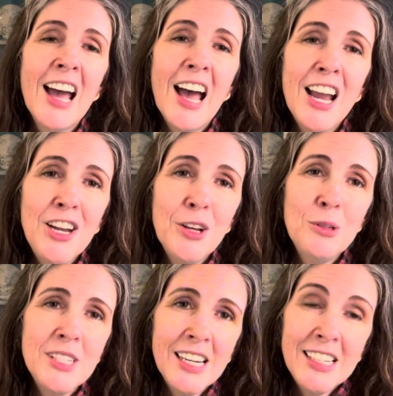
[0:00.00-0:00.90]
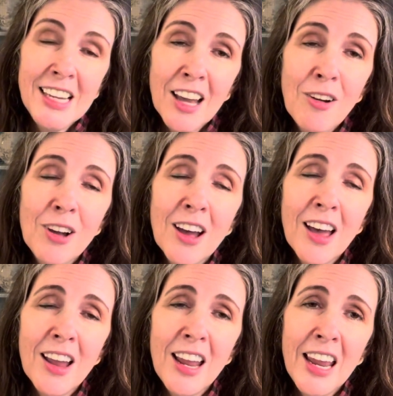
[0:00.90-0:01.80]
I know Danielle
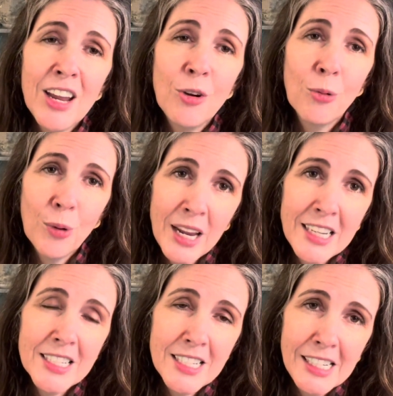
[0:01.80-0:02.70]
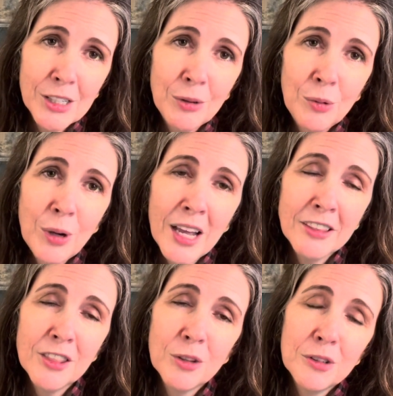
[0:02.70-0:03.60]
got a great deal at
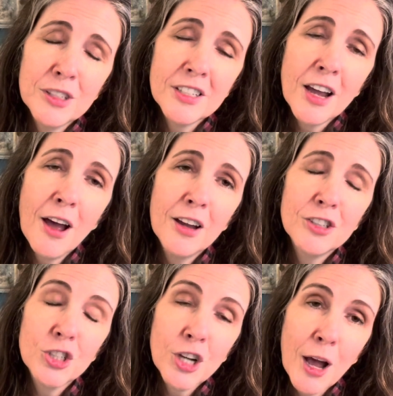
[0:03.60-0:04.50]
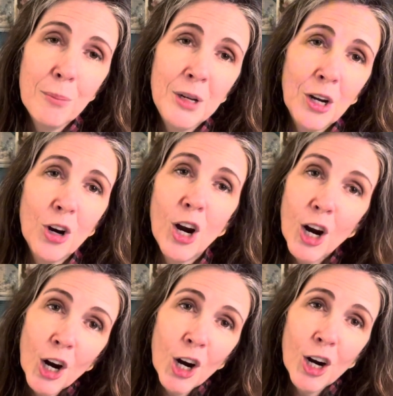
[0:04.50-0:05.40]
the thrift shop near
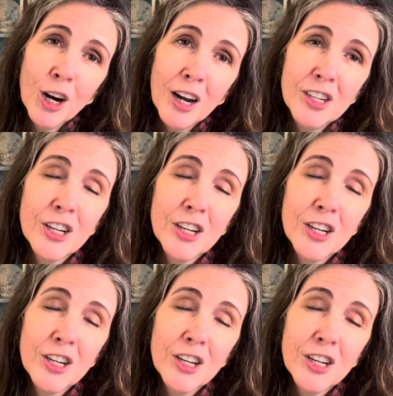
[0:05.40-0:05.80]
her.